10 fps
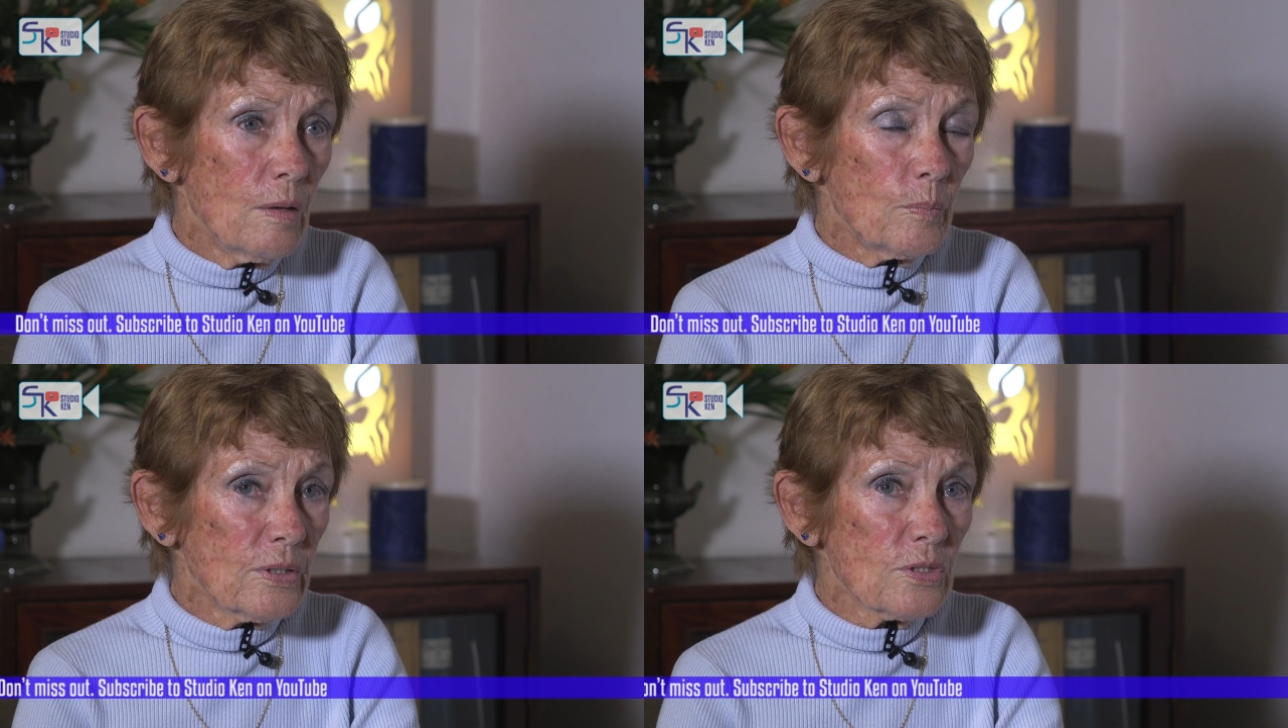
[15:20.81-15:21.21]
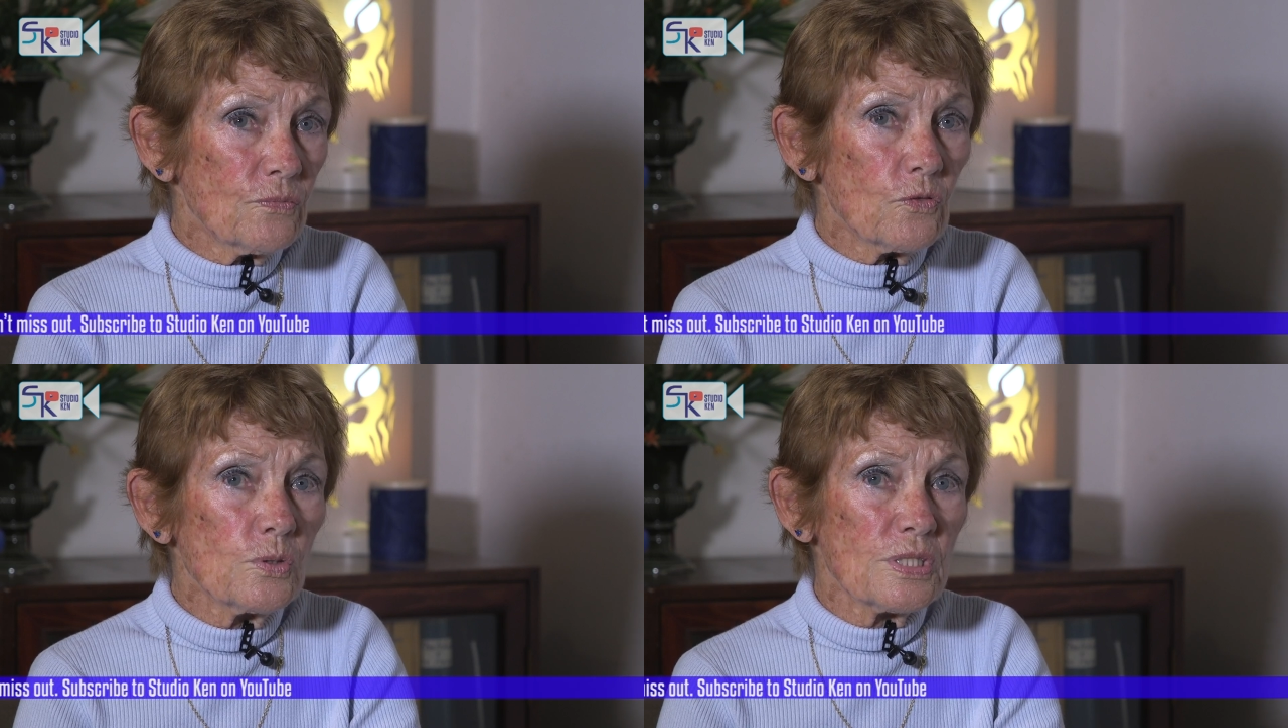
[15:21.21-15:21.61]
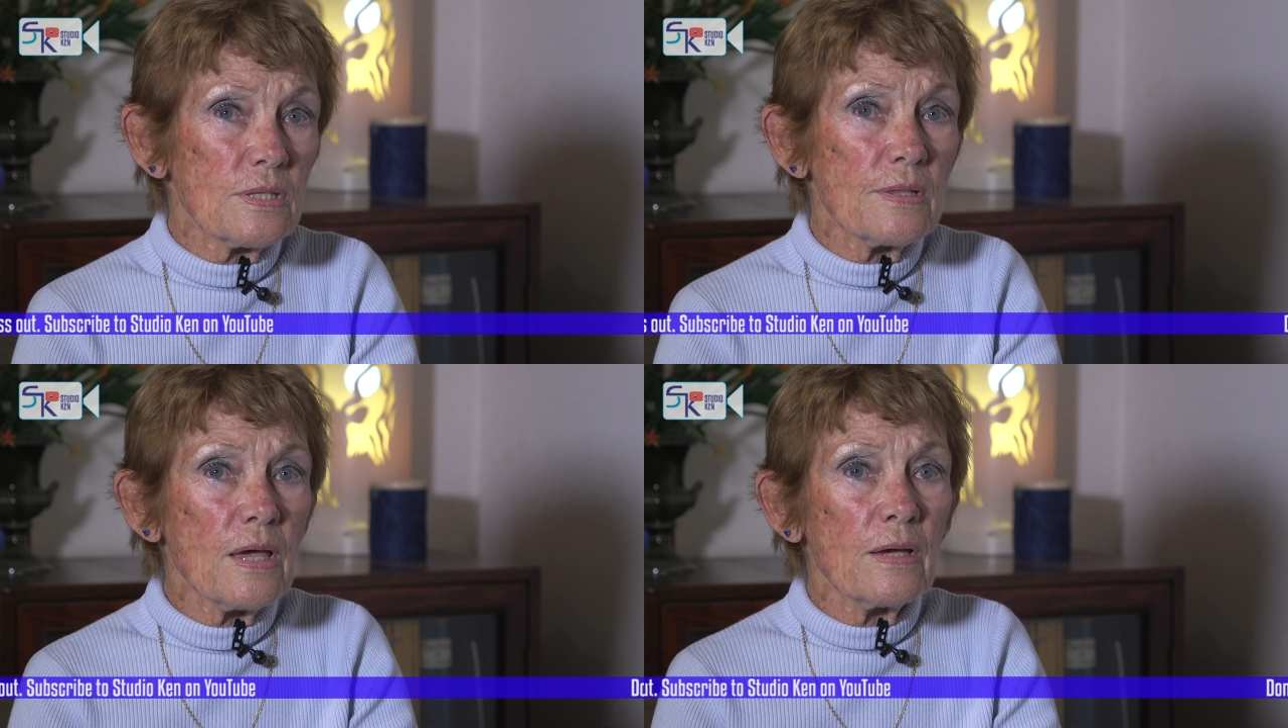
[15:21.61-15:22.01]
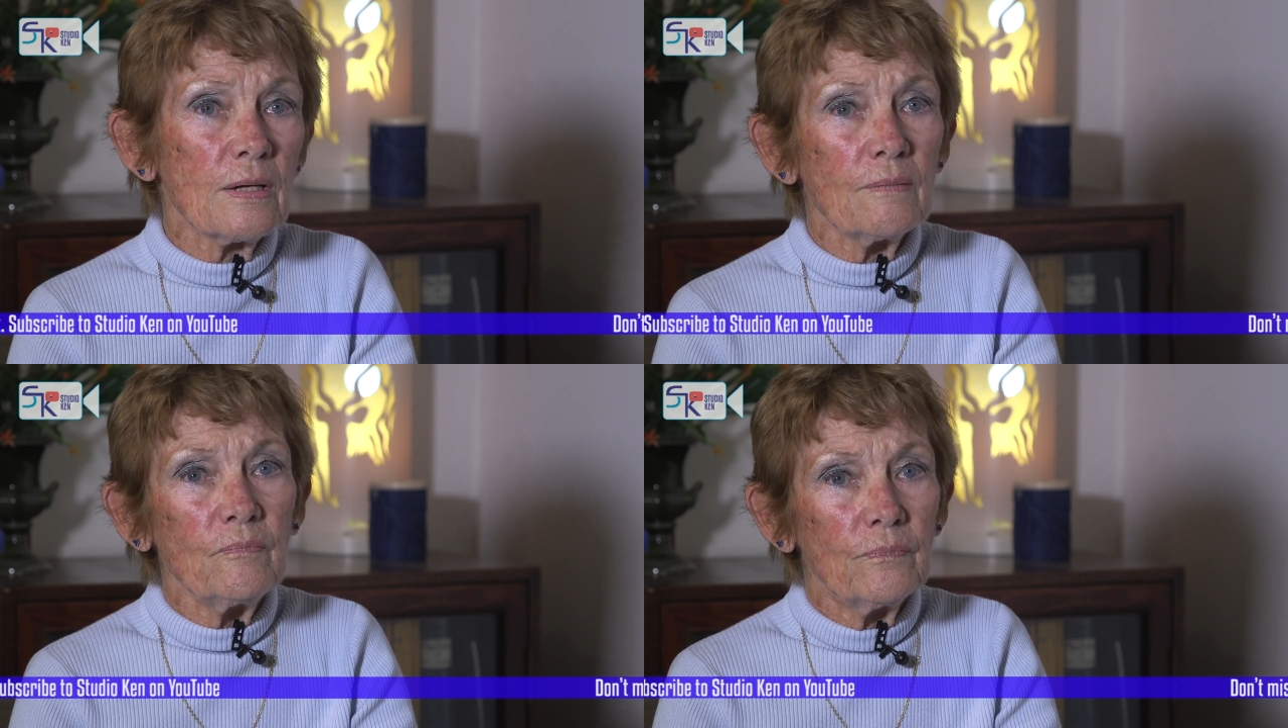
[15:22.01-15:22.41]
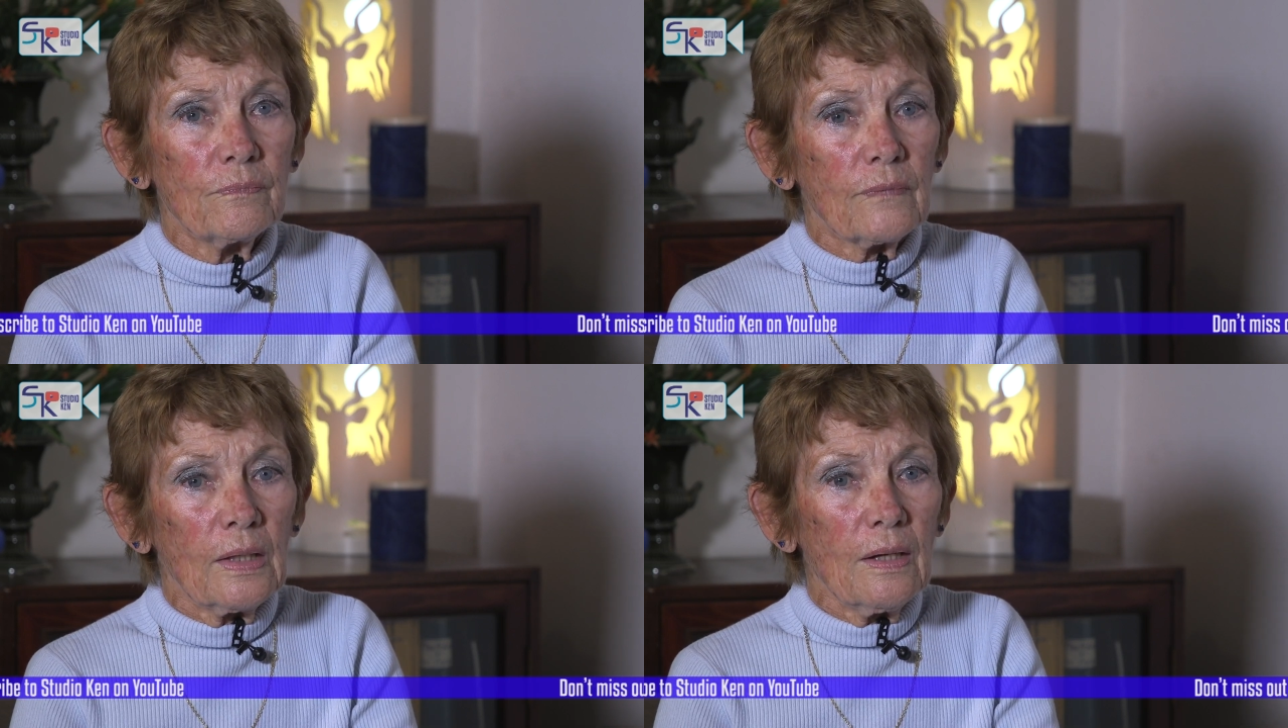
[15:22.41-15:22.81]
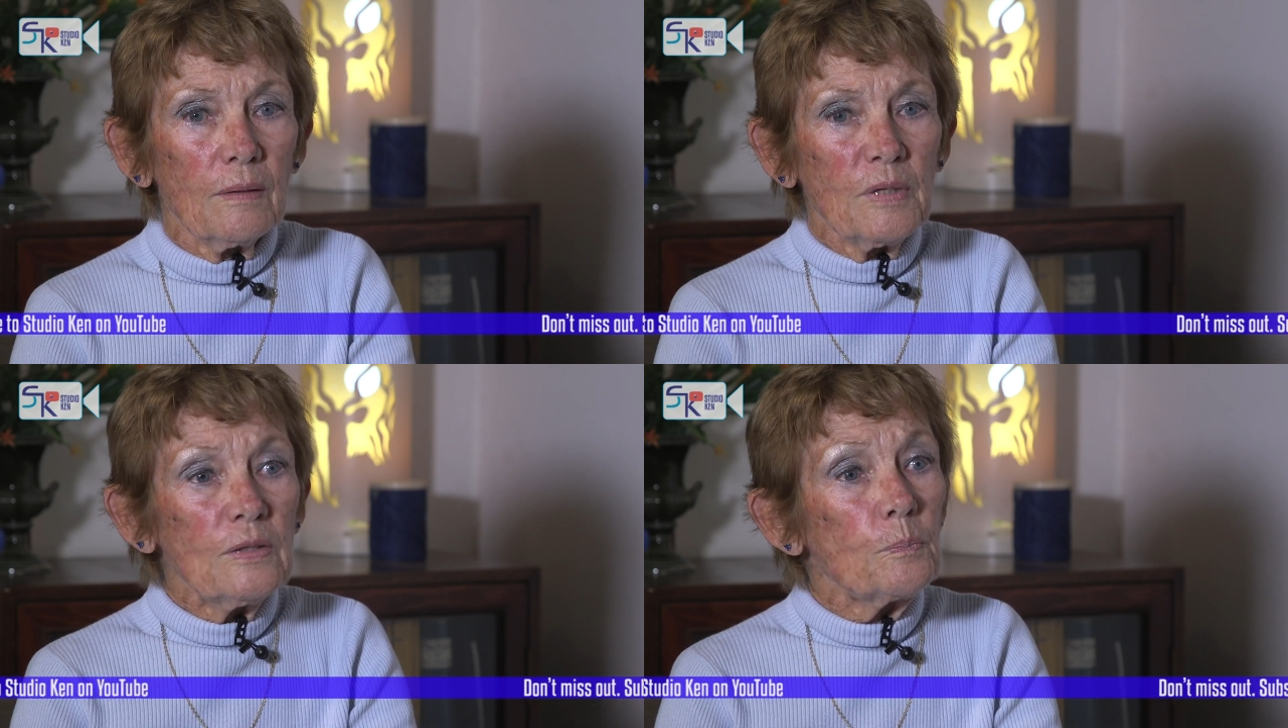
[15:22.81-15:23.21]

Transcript: But of course, there, I mean,